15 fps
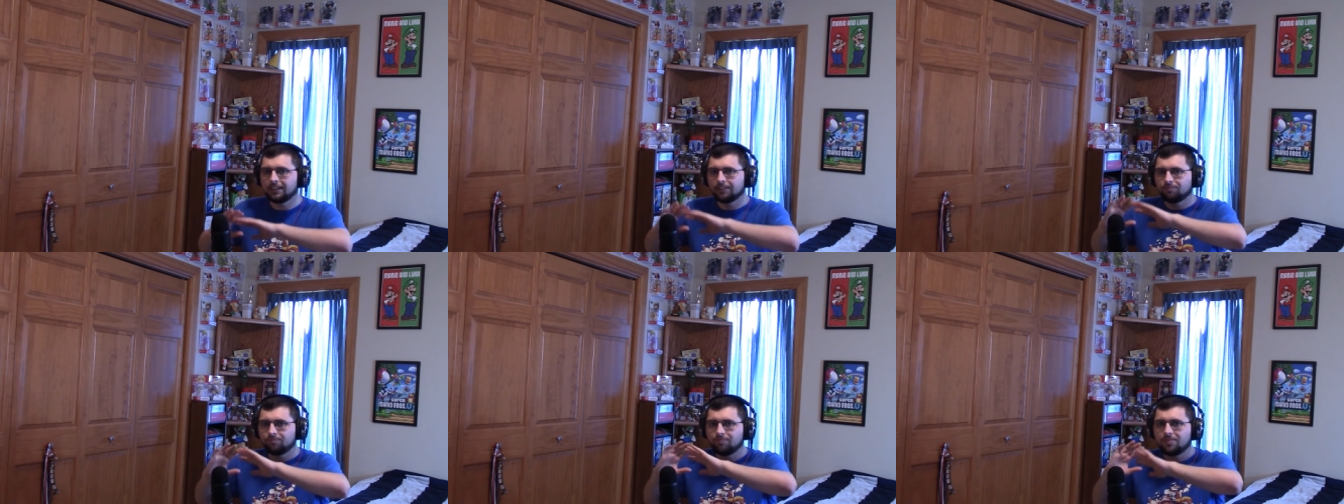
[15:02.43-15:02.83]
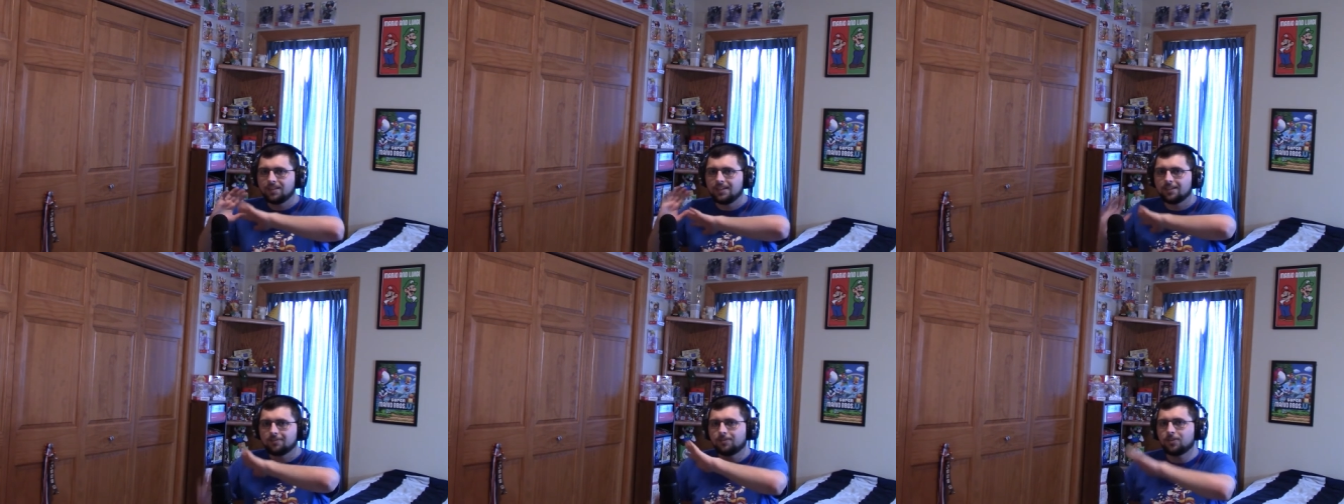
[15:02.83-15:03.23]

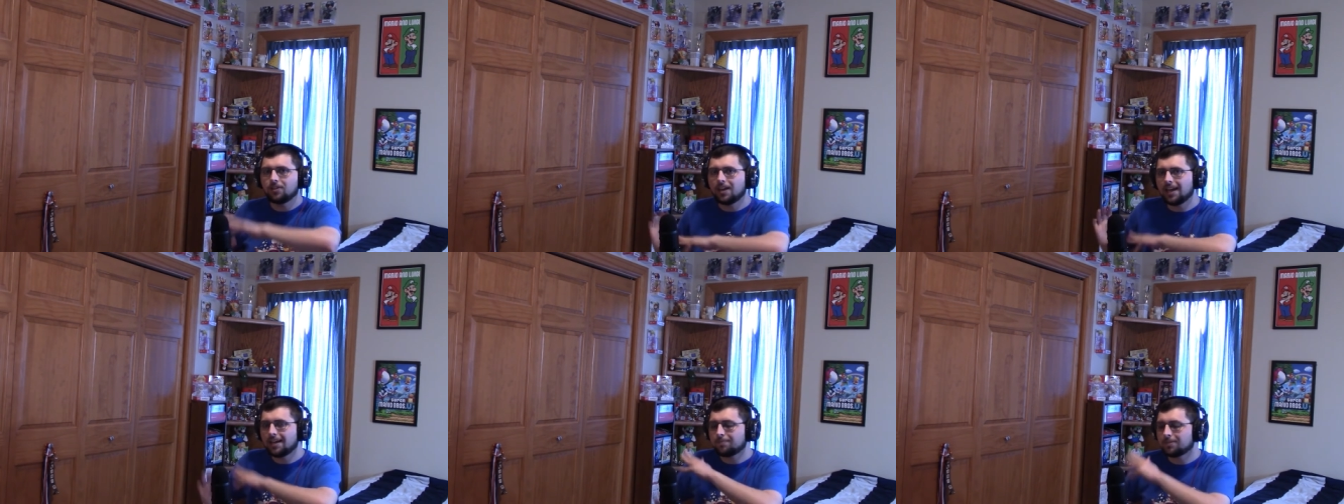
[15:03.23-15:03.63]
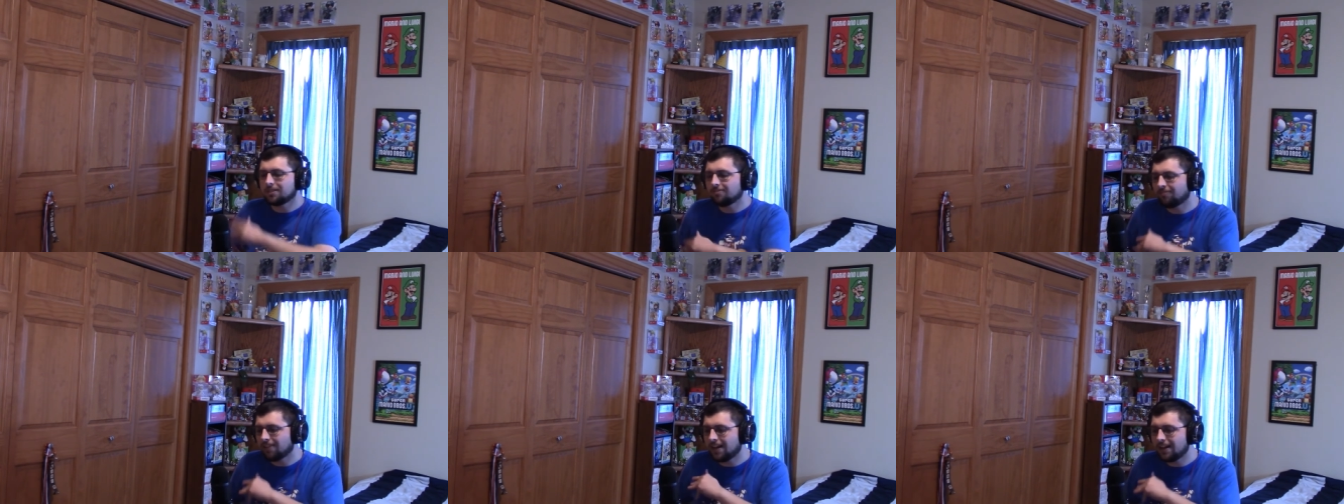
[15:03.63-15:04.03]
These few games
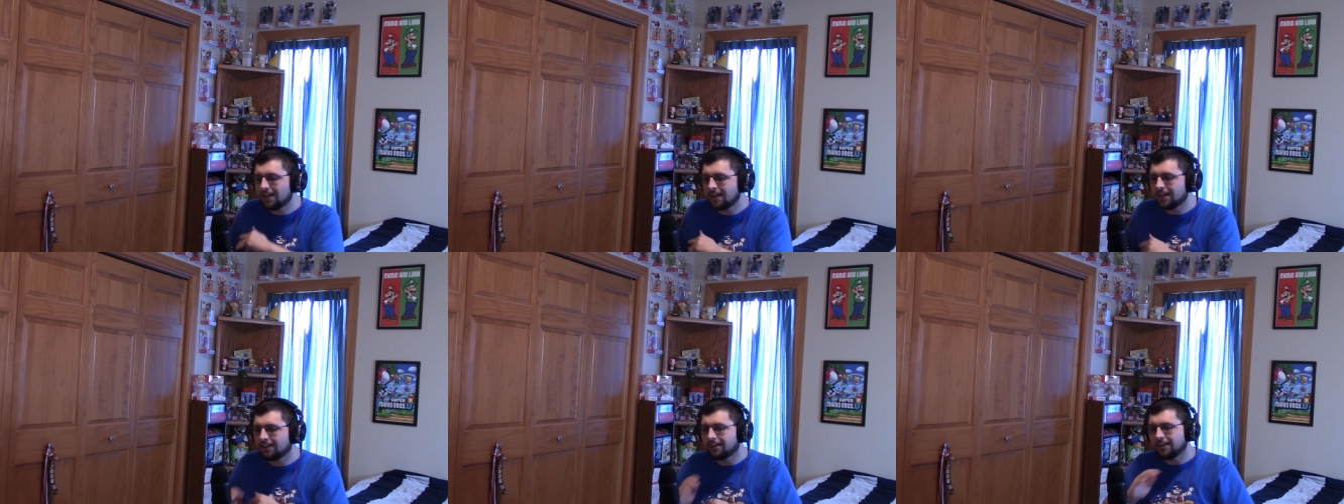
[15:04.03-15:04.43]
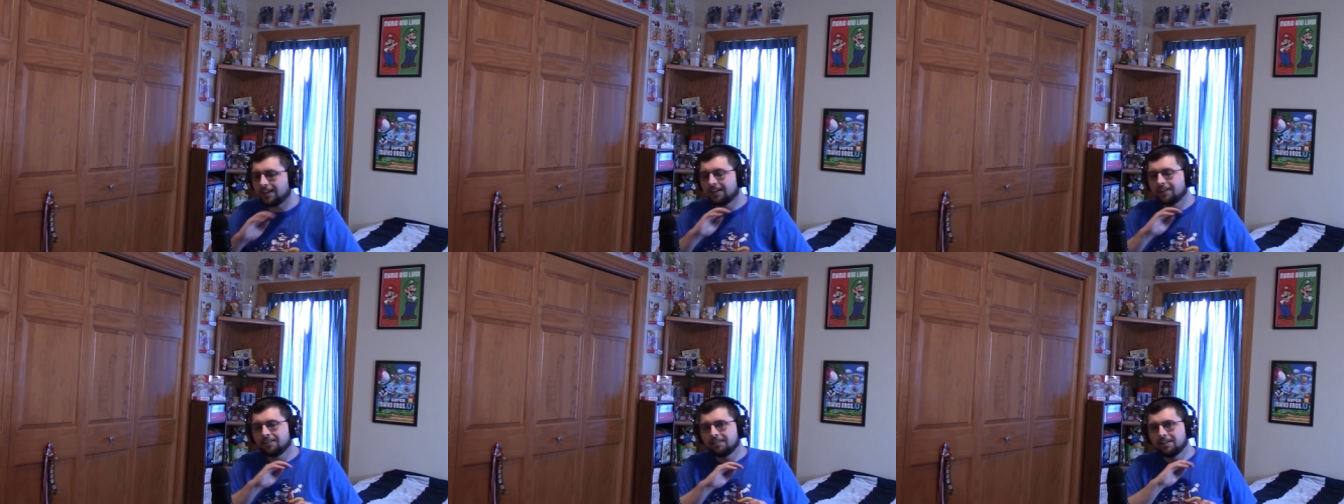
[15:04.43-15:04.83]
define an
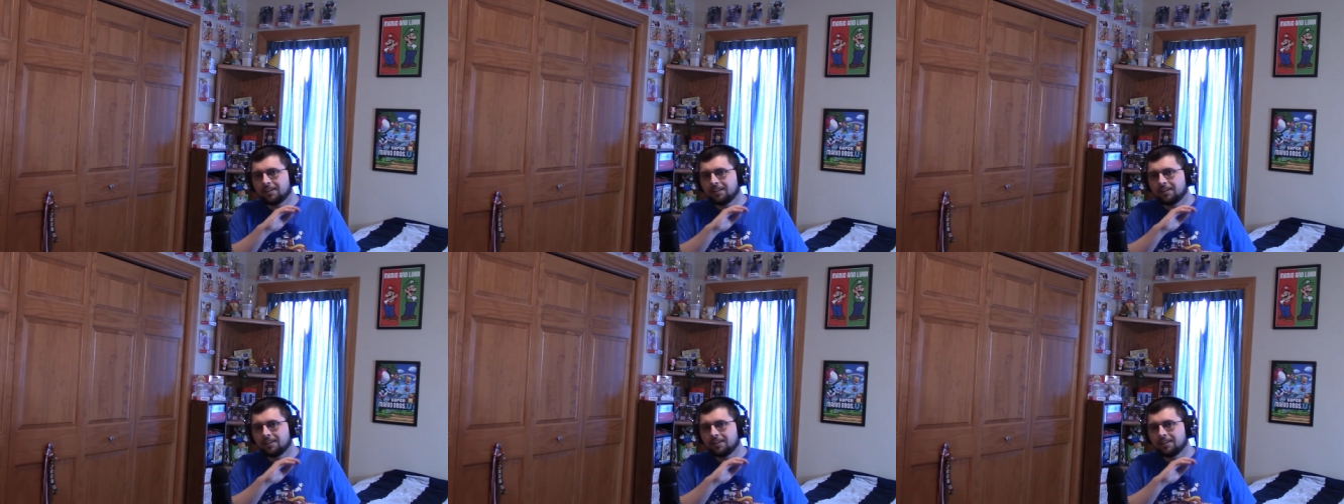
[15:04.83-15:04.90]
era.